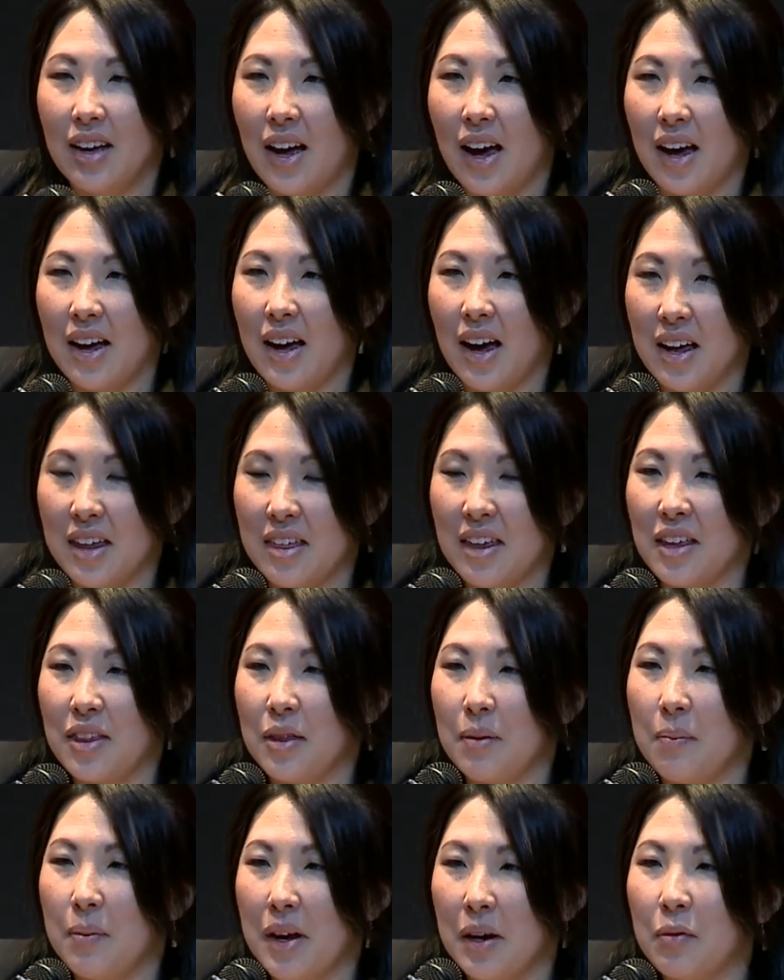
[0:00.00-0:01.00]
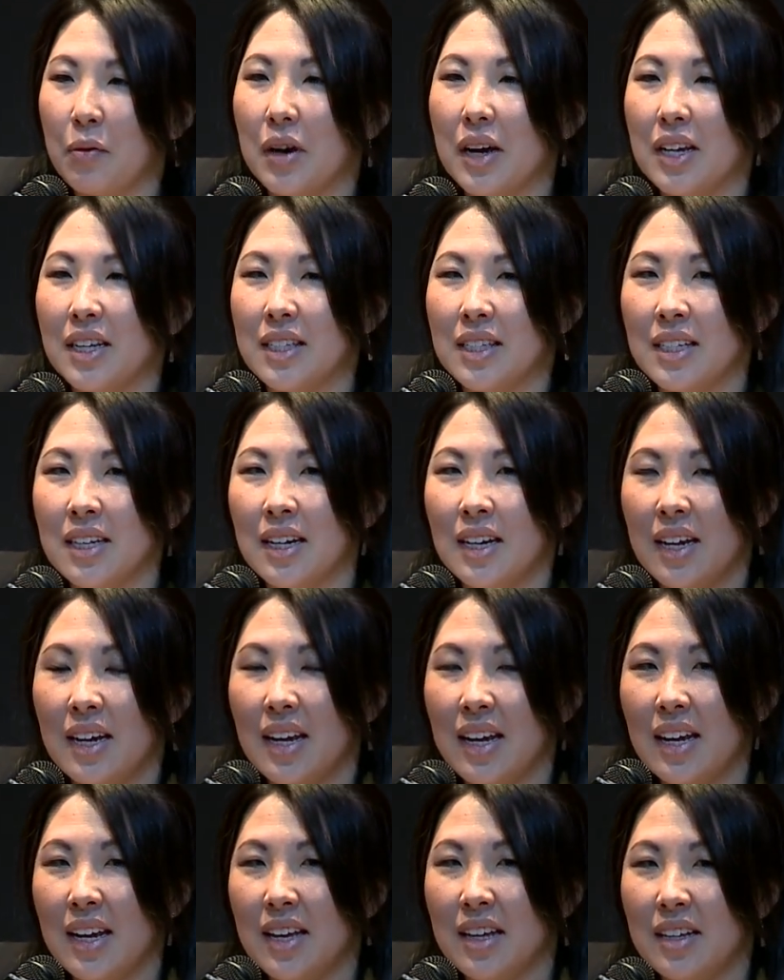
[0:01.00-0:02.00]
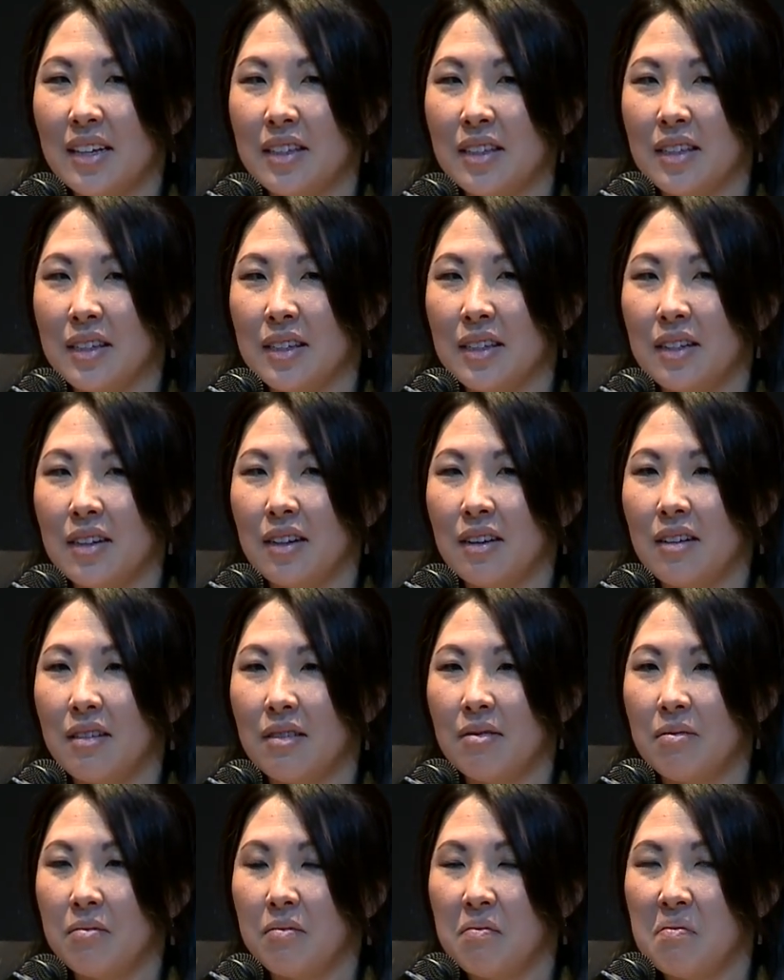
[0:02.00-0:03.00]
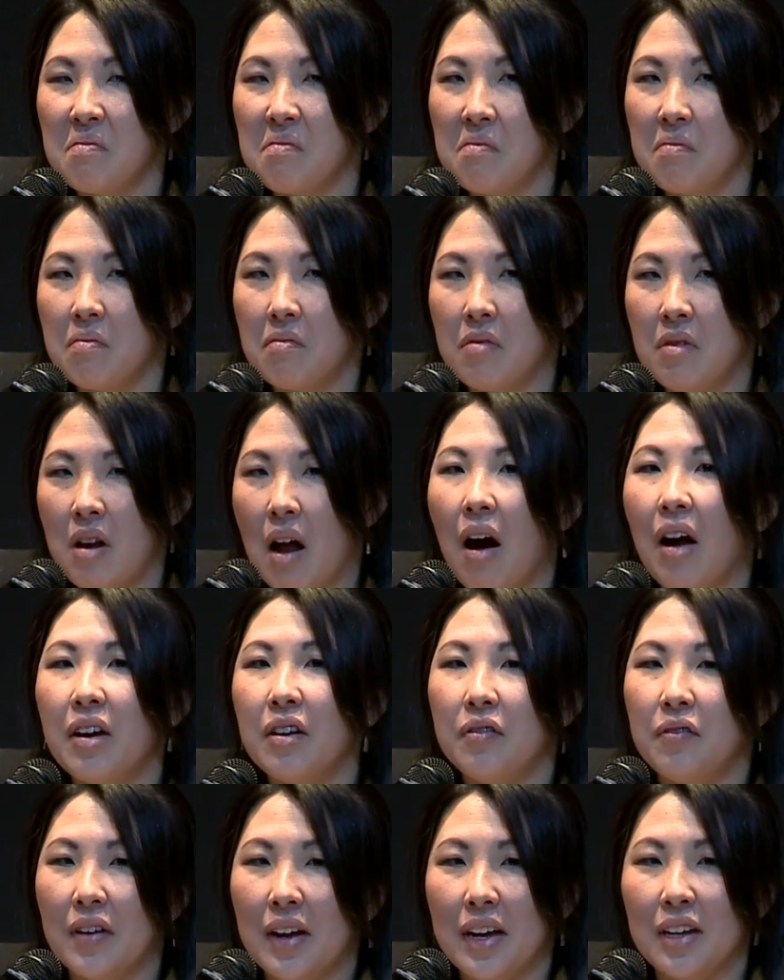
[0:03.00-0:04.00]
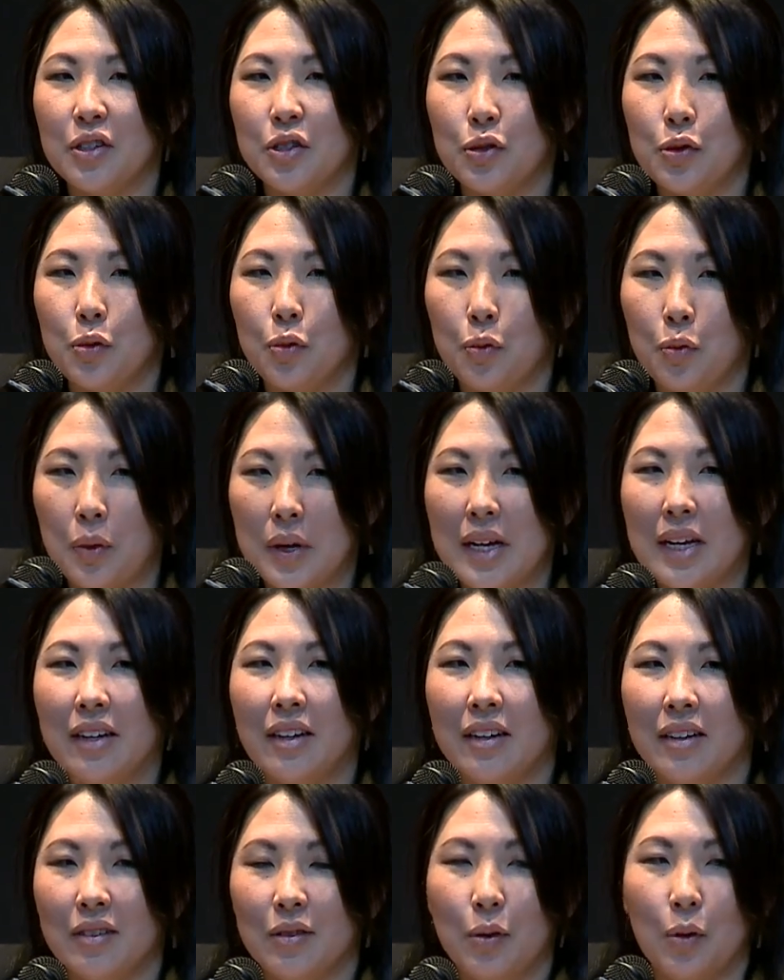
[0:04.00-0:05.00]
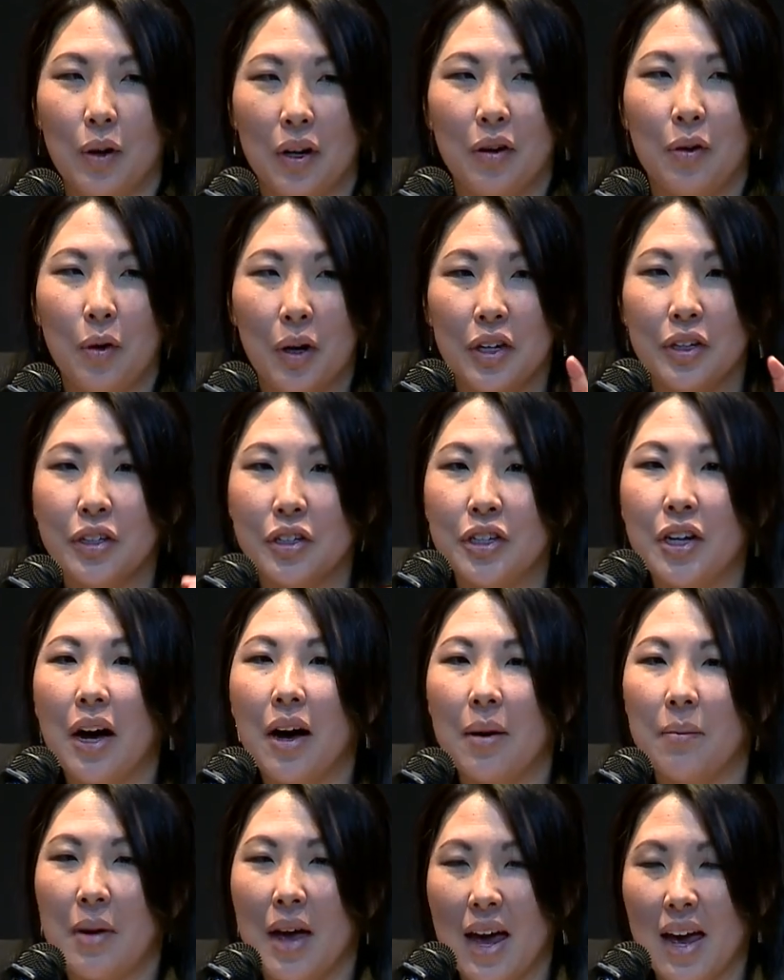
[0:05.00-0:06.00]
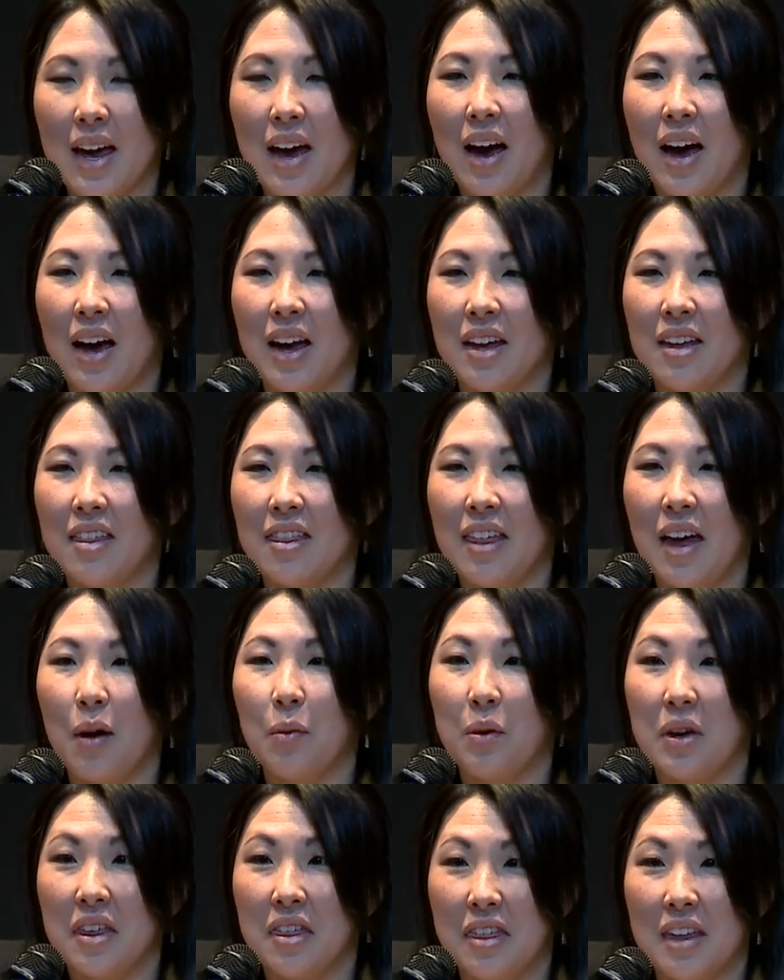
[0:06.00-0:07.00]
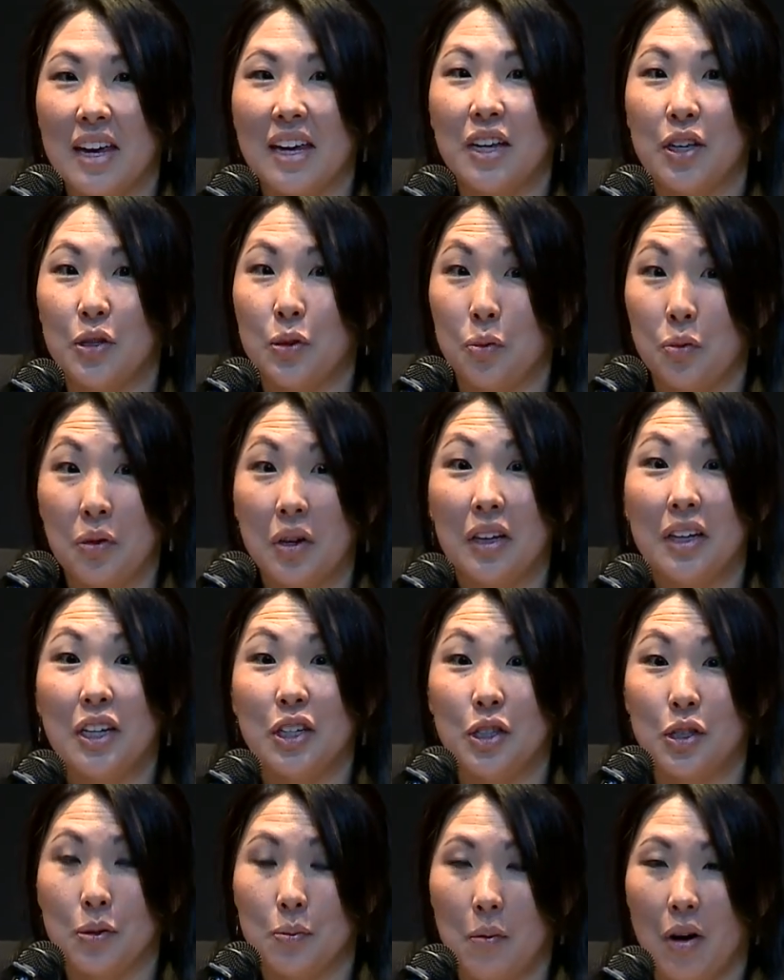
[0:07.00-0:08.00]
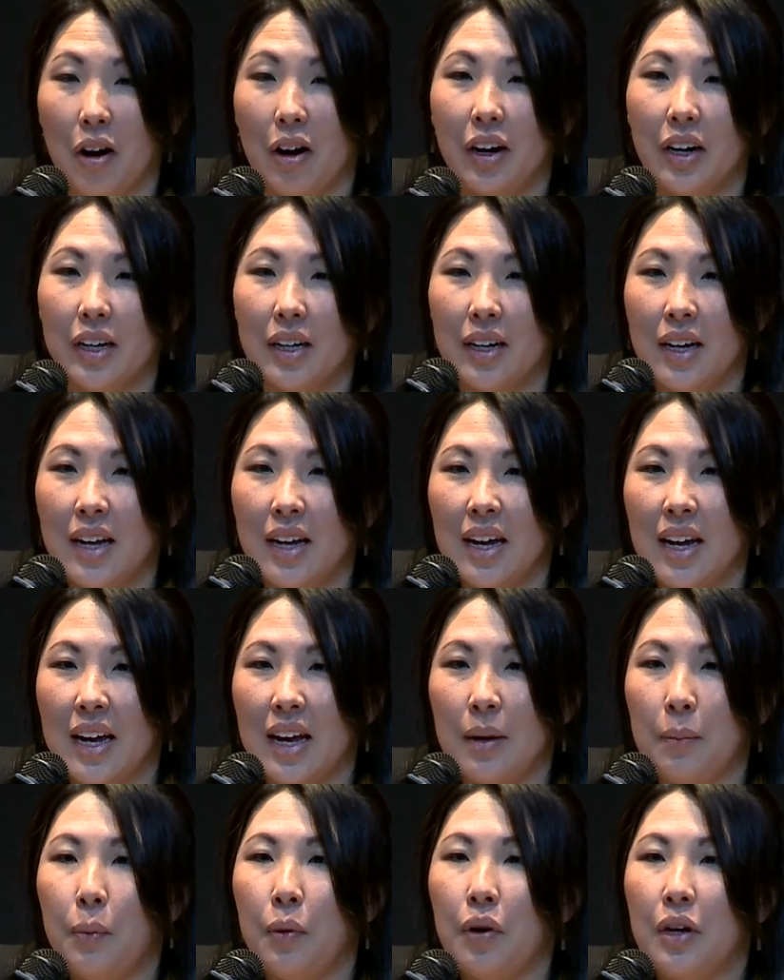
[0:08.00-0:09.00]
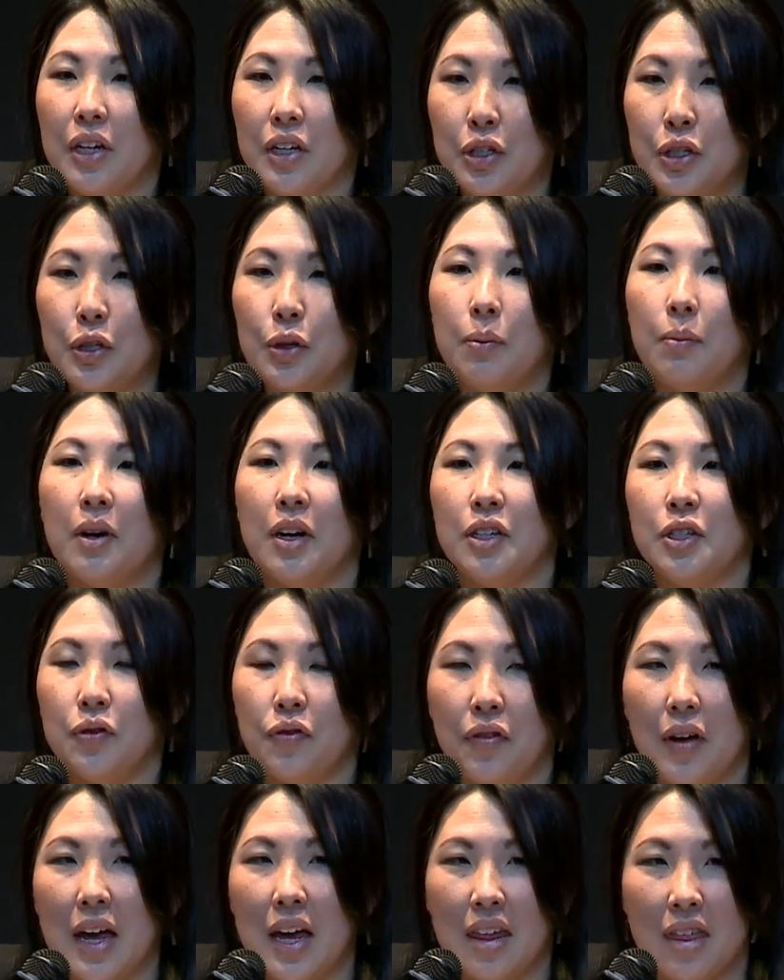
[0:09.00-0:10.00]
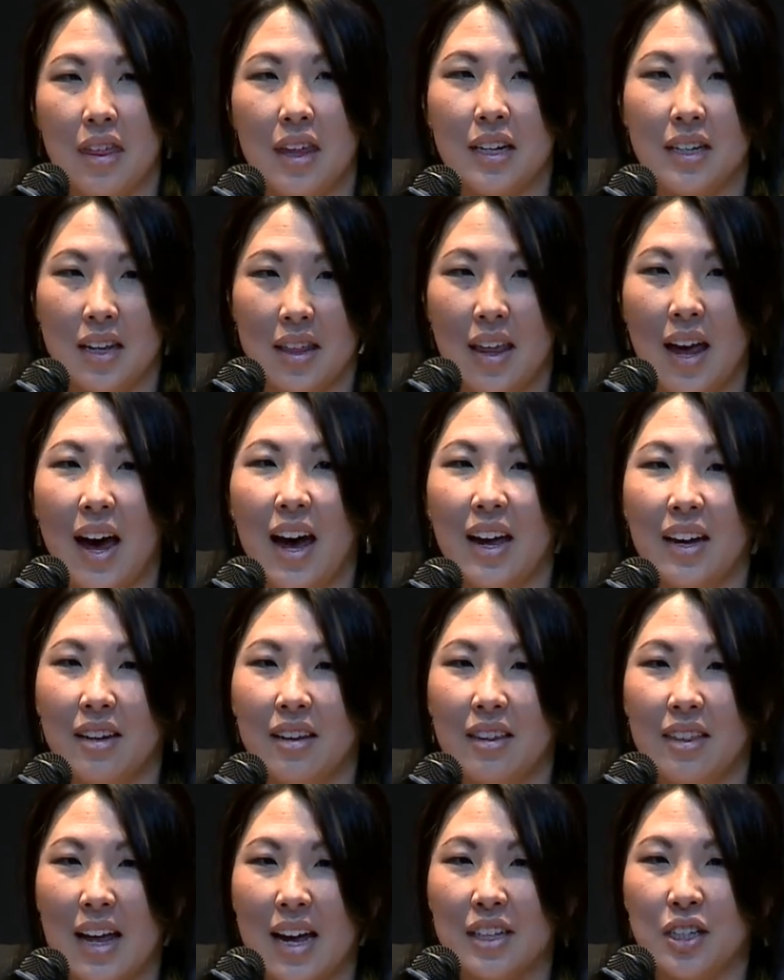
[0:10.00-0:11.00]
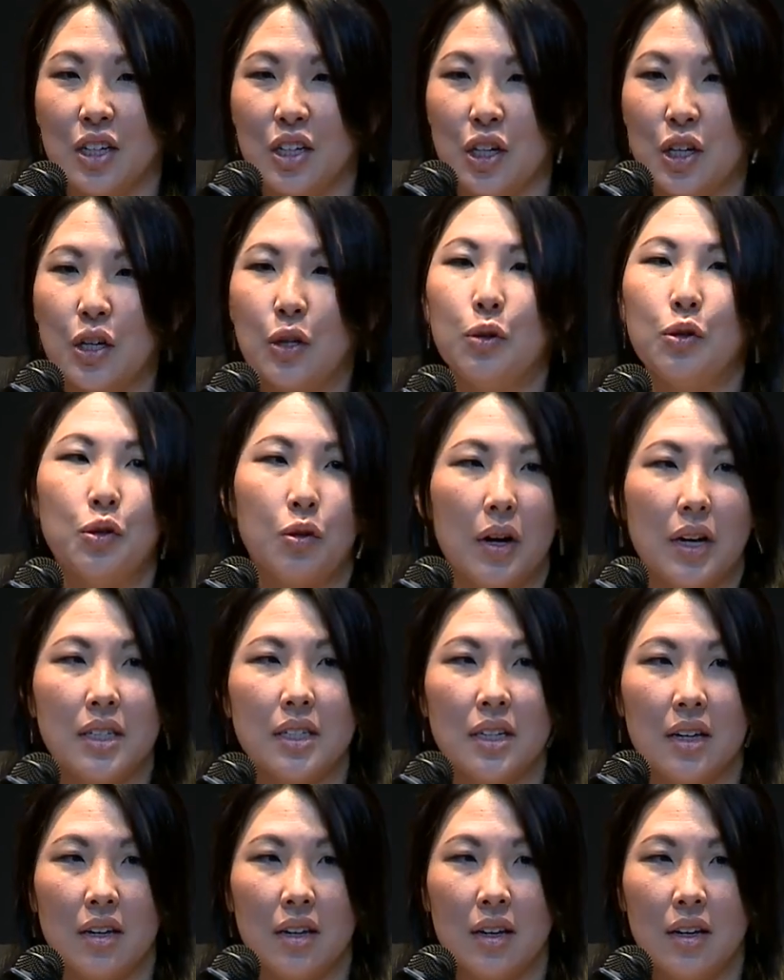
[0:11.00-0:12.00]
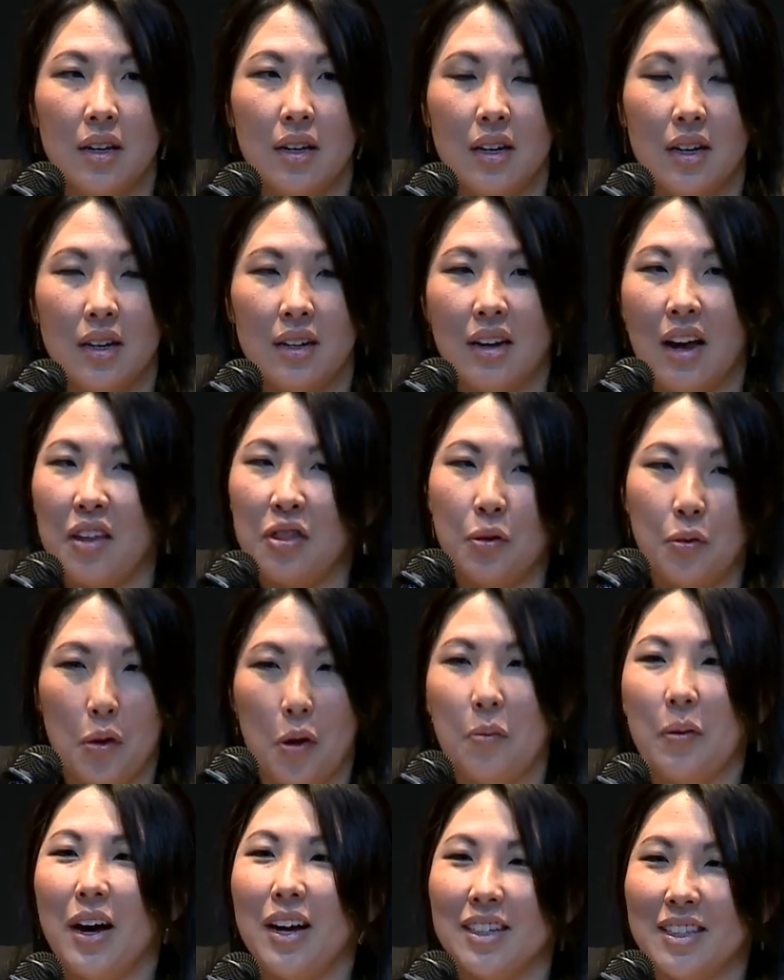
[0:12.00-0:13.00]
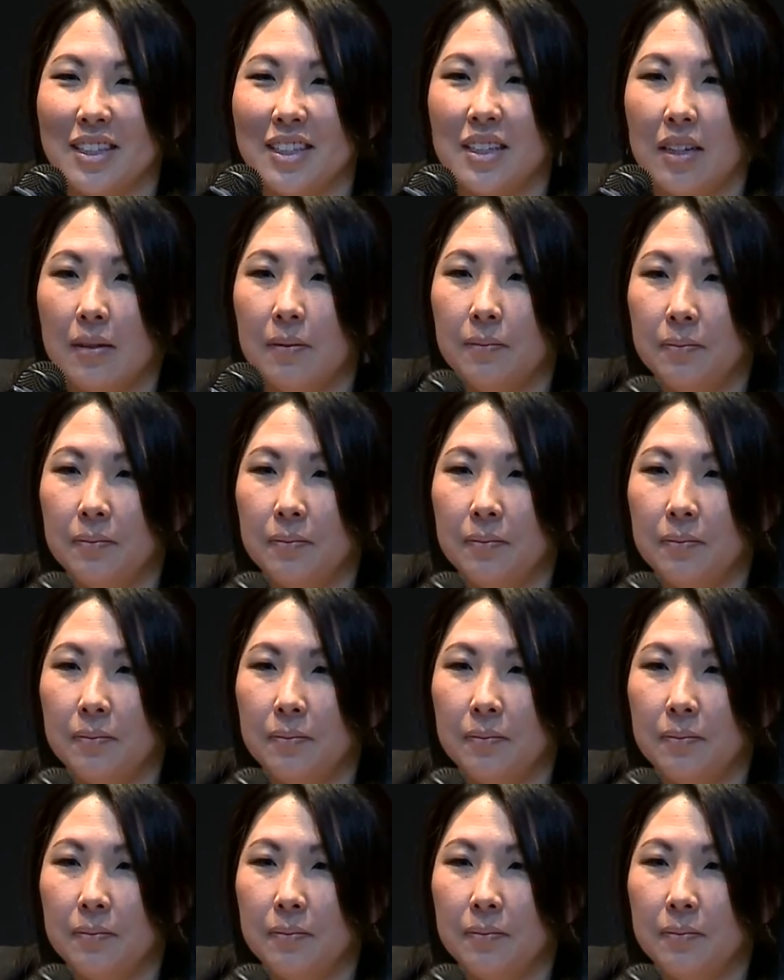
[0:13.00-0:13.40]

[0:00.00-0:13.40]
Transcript: I think the big risk is not advanced, weak, or dumb AI that we think is really smart, and putting too much faith into that. That's a huge risk, not the robots.